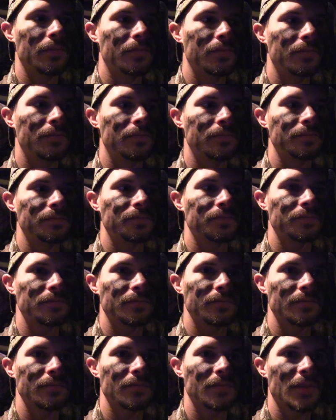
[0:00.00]

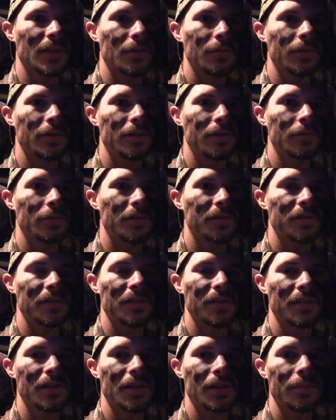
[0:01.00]
the wind wasn't
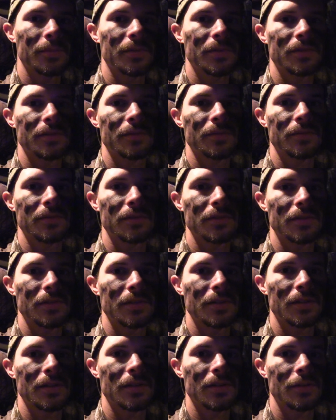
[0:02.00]
set up
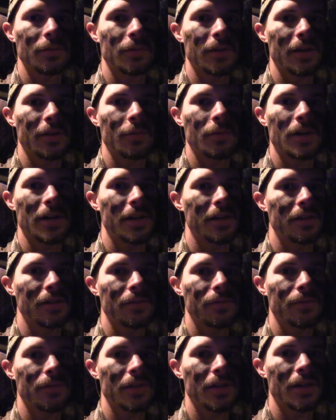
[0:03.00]
the way I wanted it
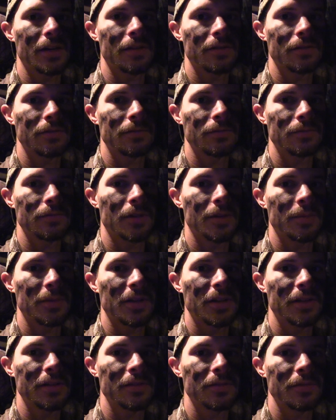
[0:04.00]
for that rub
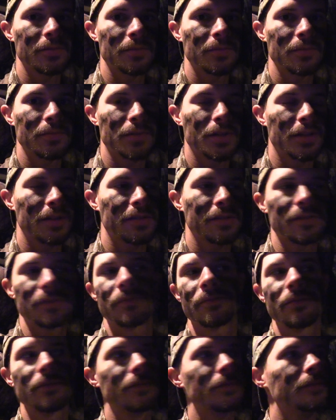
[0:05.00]
line. Plus,
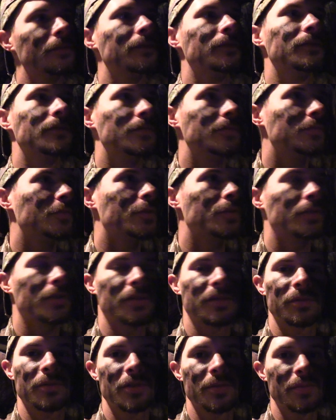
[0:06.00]
who
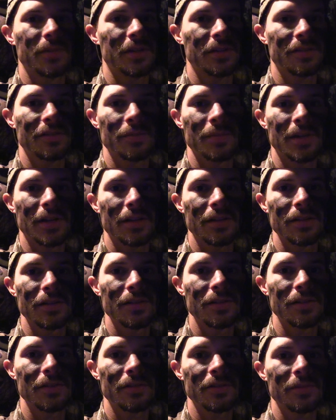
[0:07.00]
knows where the bucks are bedded,
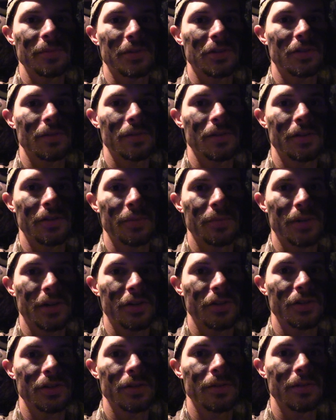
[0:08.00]
so especially with all the
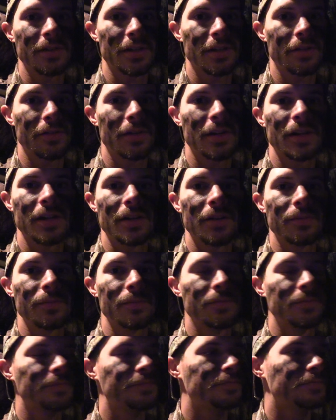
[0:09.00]
pressure going on right now.
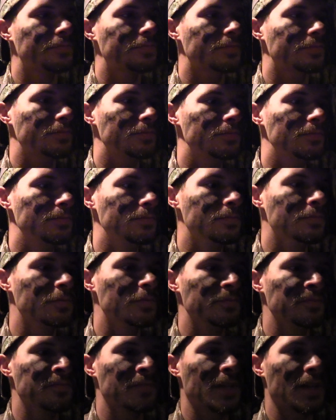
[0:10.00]

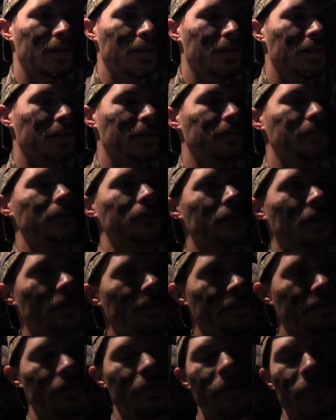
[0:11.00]

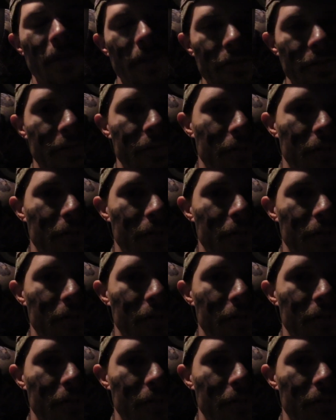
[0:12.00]
Also over by those